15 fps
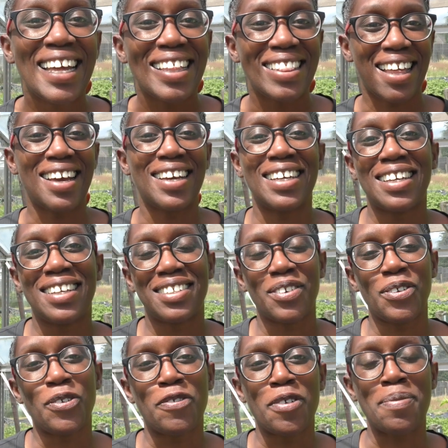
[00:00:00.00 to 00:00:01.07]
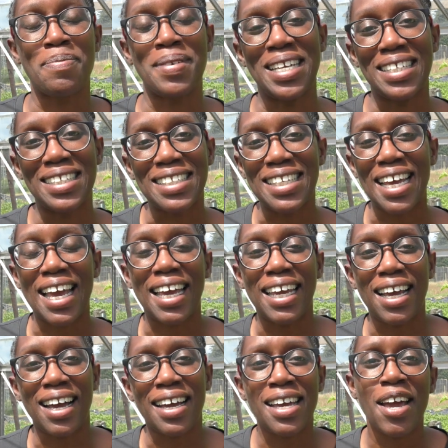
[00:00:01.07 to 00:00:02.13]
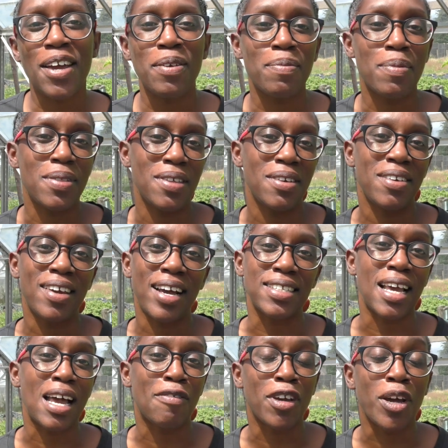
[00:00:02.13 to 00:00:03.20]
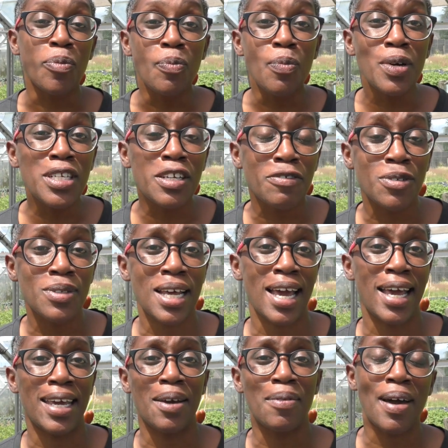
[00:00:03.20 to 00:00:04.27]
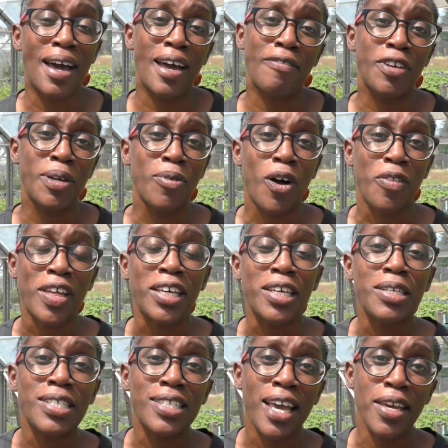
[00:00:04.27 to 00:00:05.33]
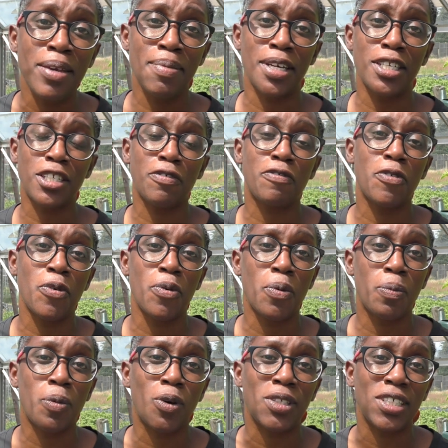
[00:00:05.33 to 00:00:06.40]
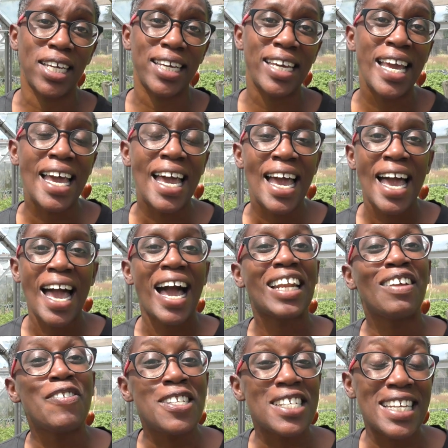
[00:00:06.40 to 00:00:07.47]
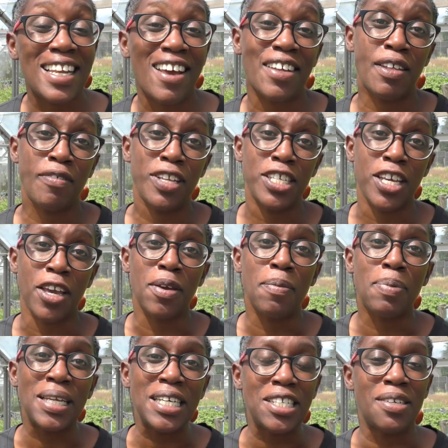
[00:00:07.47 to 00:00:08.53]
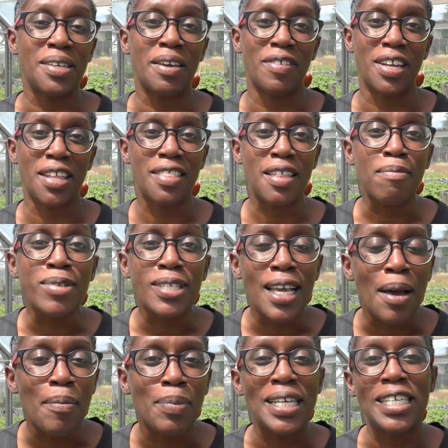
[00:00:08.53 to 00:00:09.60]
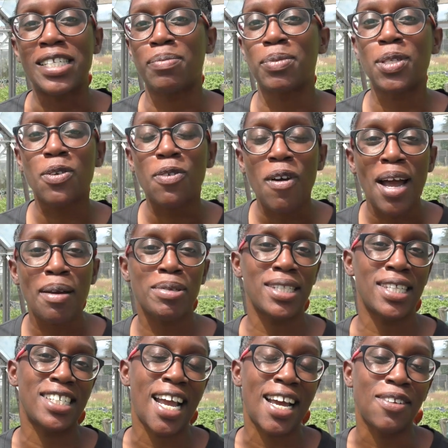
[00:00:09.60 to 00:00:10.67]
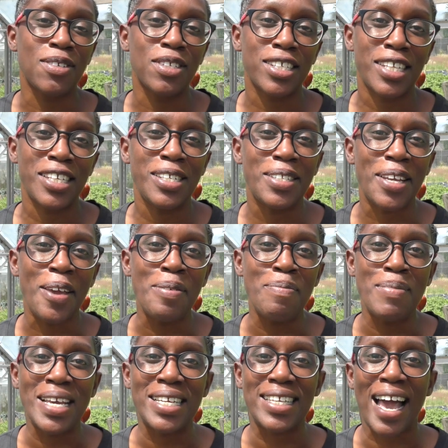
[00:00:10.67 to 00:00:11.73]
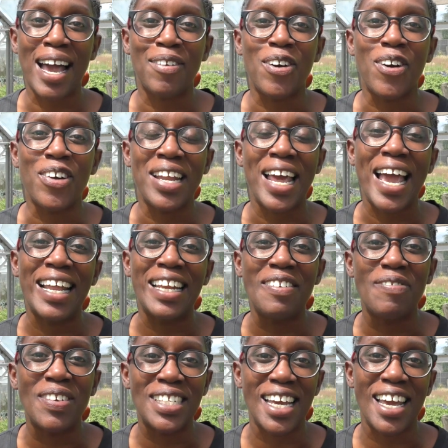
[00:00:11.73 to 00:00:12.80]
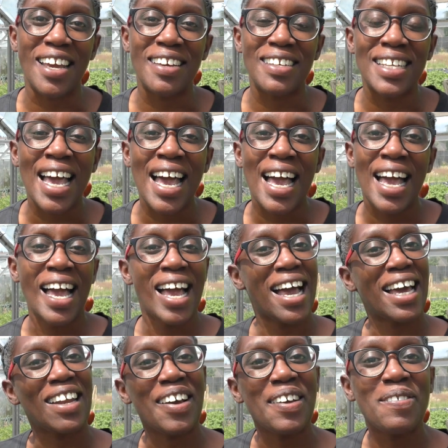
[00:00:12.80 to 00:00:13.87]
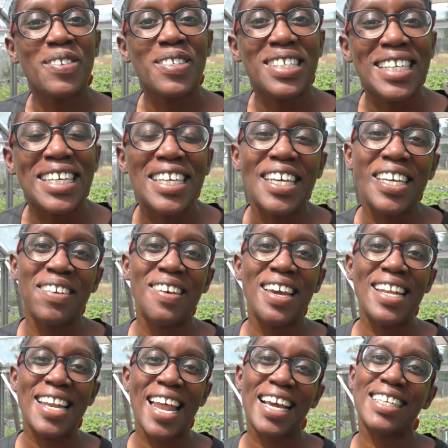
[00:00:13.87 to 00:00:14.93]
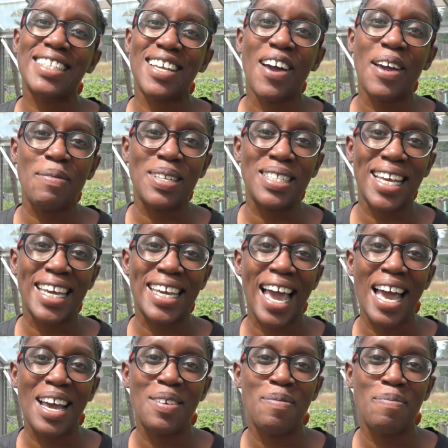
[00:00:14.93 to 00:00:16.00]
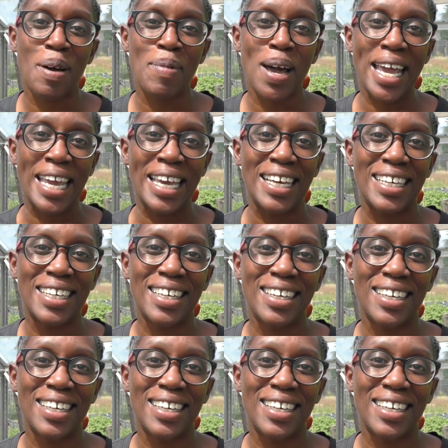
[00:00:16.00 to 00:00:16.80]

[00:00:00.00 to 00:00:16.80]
That is all from me today. I hope that you guys are having a wonderful day wherever you are. Thank you so much for watching, and if you did like the video, please do give it a thumbs up. Please subscribe to the channel so that you don't miss out on any videos, and I will see you next time. Take care. Bye bye.